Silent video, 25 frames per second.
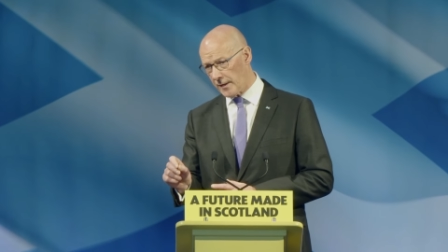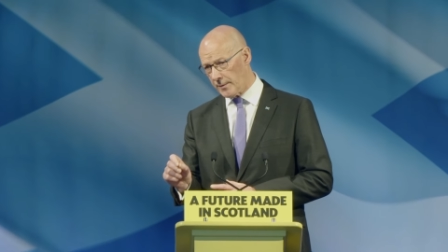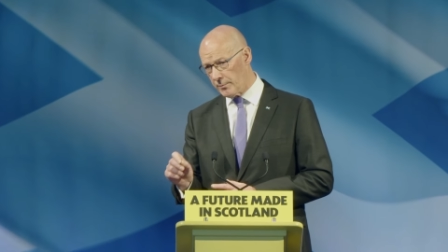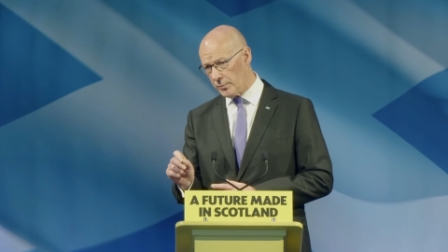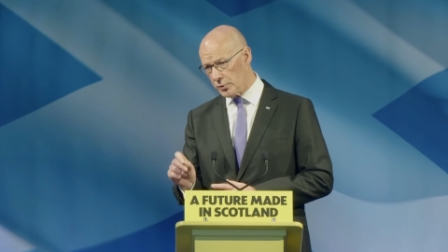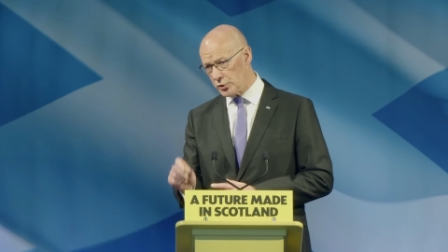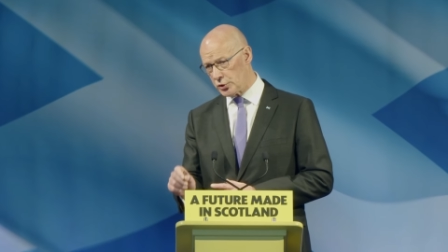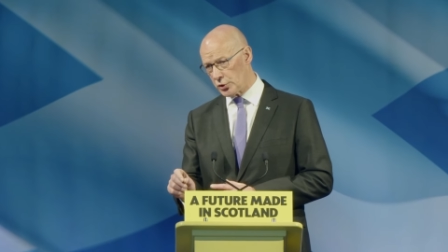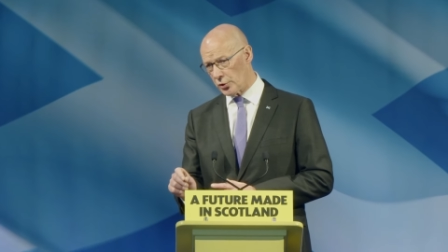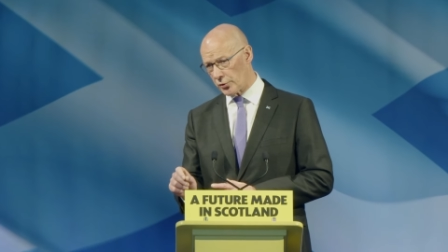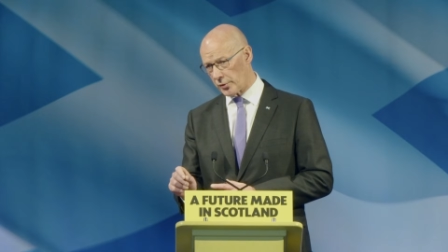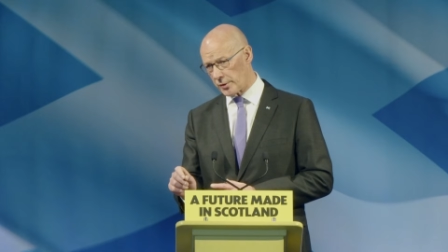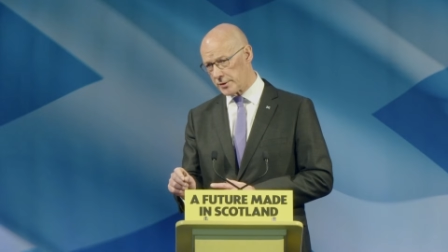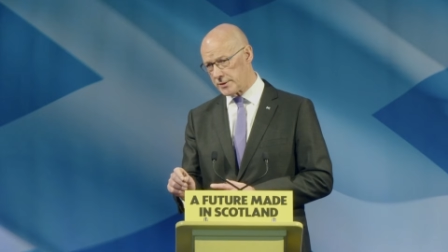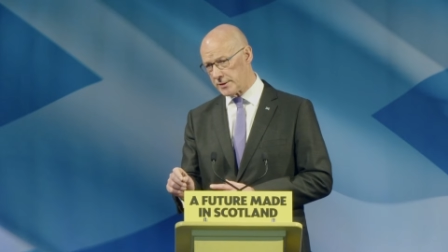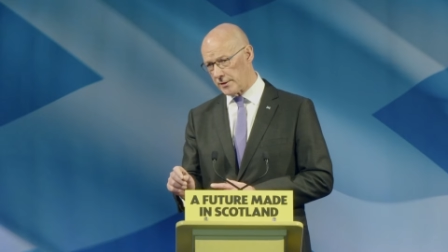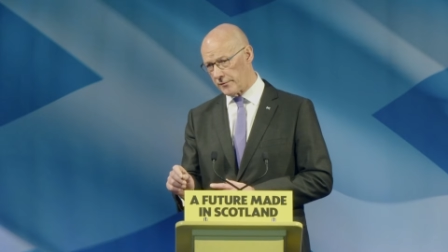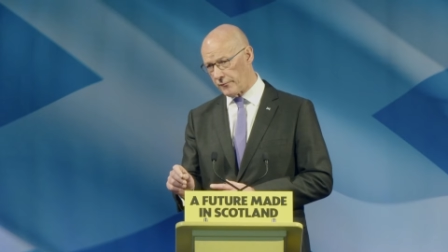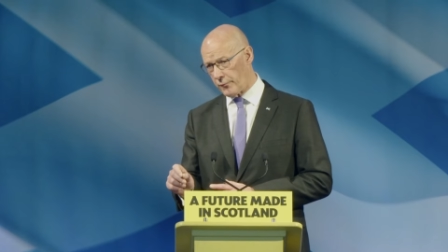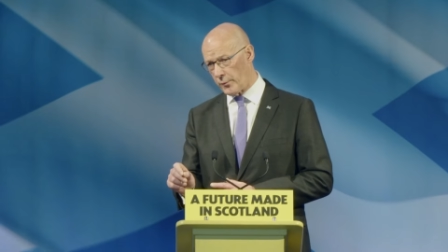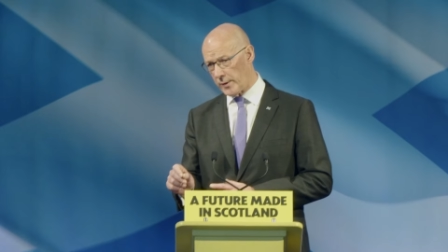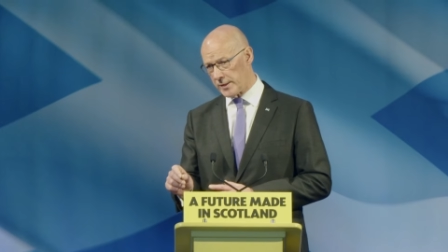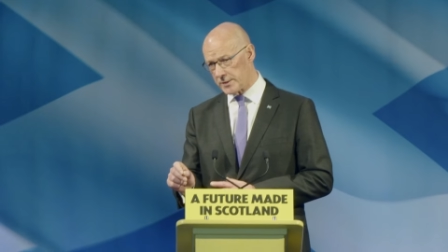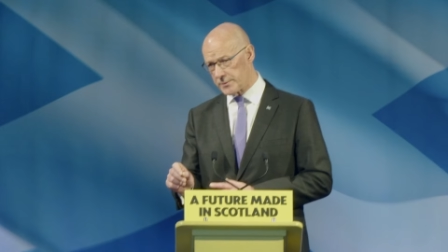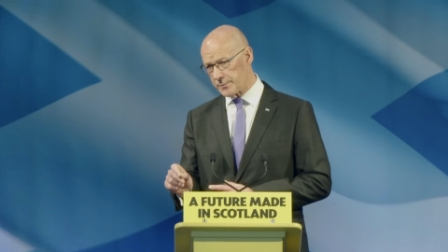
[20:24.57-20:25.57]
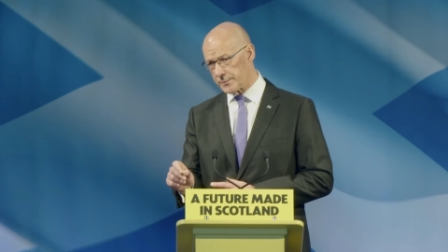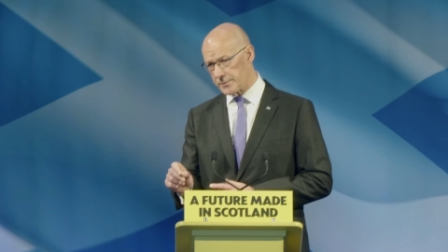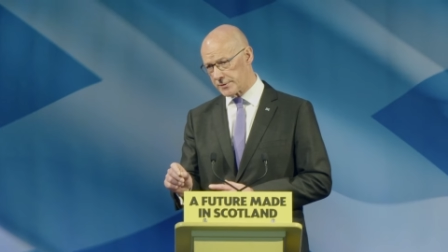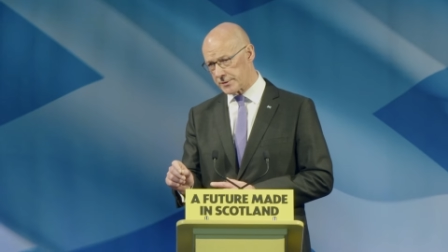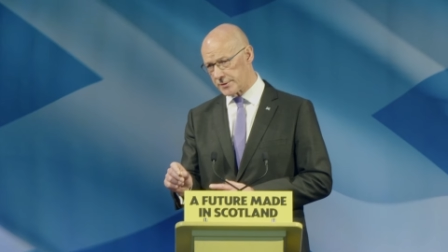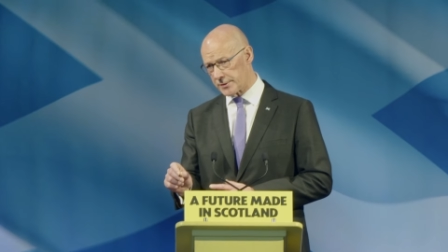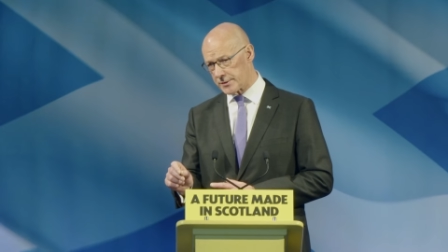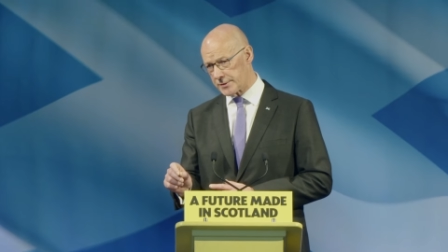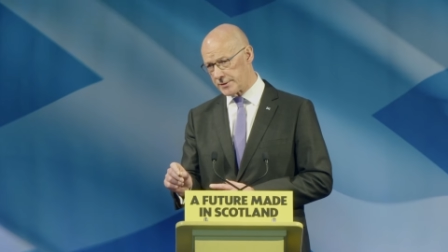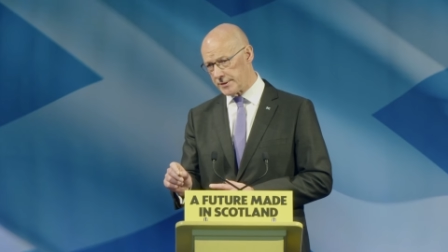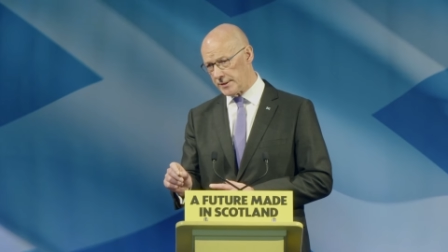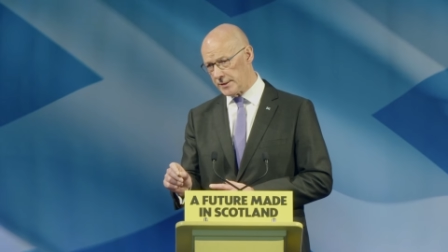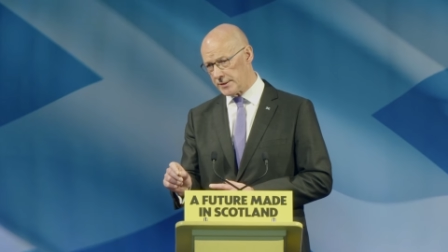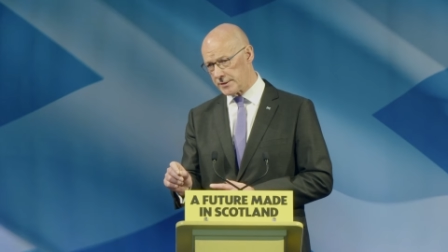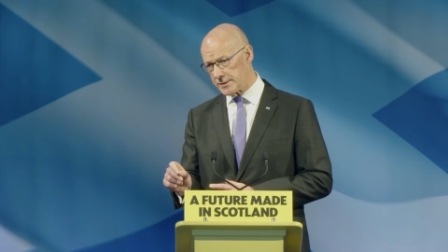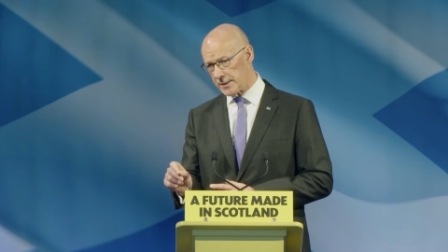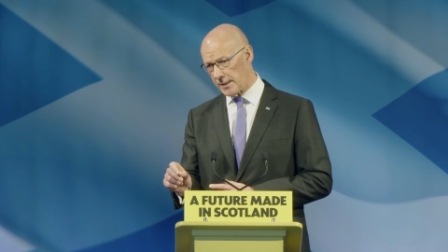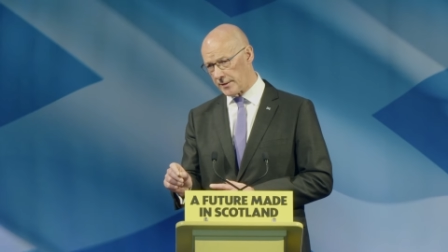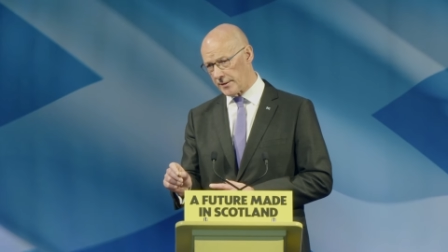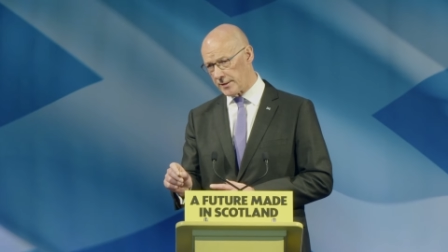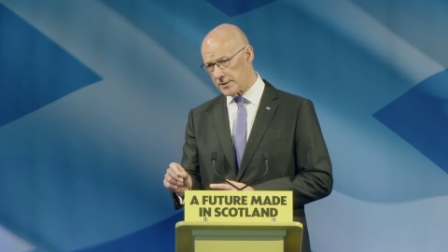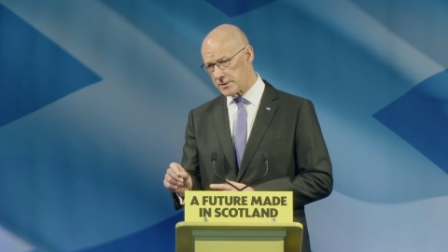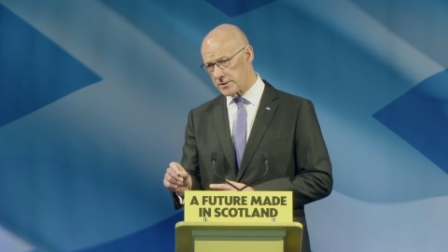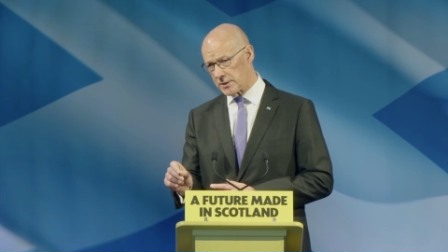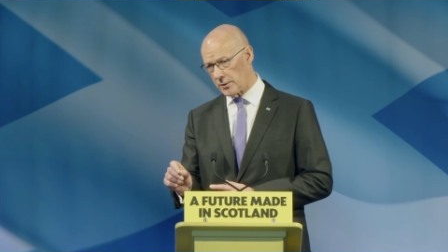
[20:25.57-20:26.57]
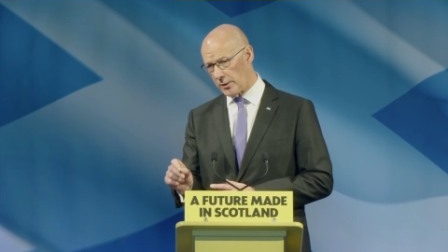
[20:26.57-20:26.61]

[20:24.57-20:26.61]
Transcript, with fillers: a majority of Westminster seats at this